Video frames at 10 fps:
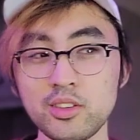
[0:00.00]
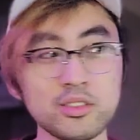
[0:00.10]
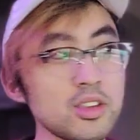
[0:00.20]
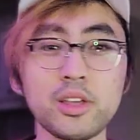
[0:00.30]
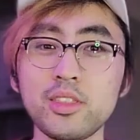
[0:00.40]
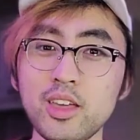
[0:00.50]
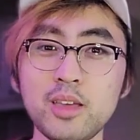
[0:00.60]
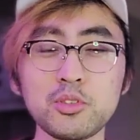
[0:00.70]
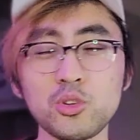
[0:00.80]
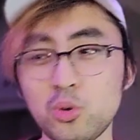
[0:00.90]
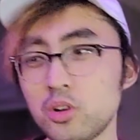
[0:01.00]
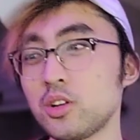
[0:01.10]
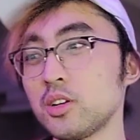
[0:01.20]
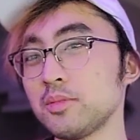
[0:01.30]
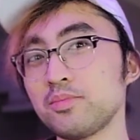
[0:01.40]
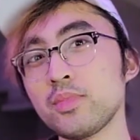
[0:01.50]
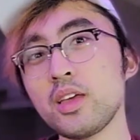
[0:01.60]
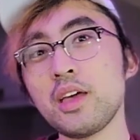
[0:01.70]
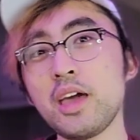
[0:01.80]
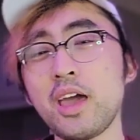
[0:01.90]
is play the games in order.
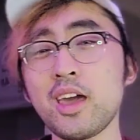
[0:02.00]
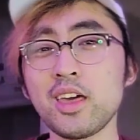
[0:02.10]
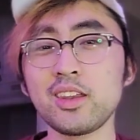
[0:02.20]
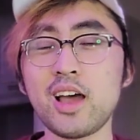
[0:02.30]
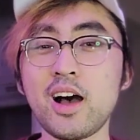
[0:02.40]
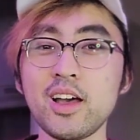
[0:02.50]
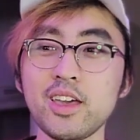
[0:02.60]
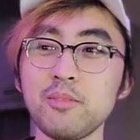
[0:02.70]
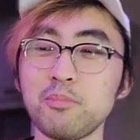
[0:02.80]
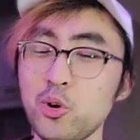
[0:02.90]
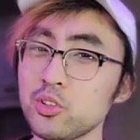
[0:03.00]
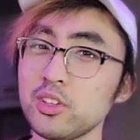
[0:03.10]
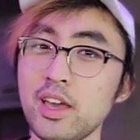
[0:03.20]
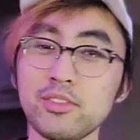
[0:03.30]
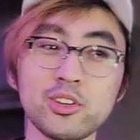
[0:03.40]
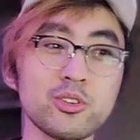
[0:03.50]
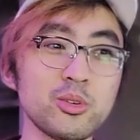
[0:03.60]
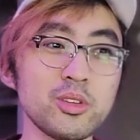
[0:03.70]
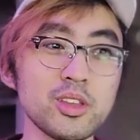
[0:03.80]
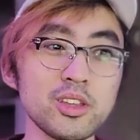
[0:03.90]
And I mostly have to
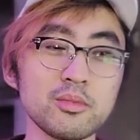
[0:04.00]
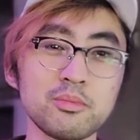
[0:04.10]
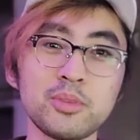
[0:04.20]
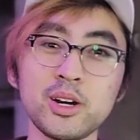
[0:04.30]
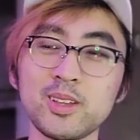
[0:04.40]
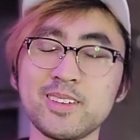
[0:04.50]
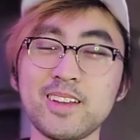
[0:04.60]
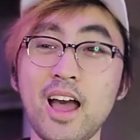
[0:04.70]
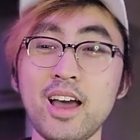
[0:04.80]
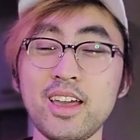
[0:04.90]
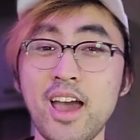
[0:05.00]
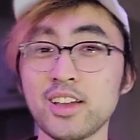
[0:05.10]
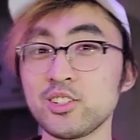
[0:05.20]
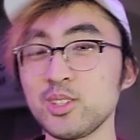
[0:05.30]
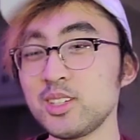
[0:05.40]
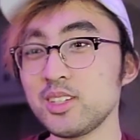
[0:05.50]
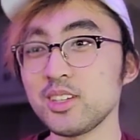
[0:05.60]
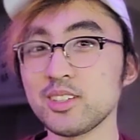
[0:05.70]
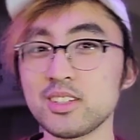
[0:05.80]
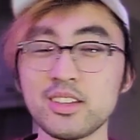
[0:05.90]
agree with that, but I actually
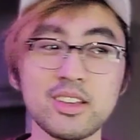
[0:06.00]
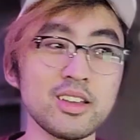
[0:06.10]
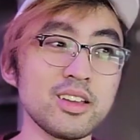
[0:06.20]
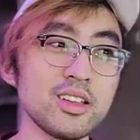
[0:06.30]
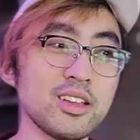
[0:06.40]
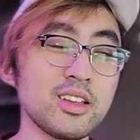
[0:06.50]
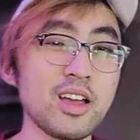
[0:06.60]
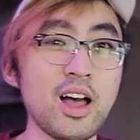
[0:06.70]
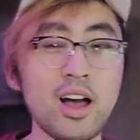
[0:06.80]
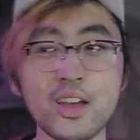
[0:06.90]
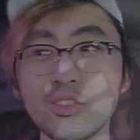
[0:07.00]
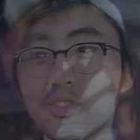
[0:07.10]
didn't. I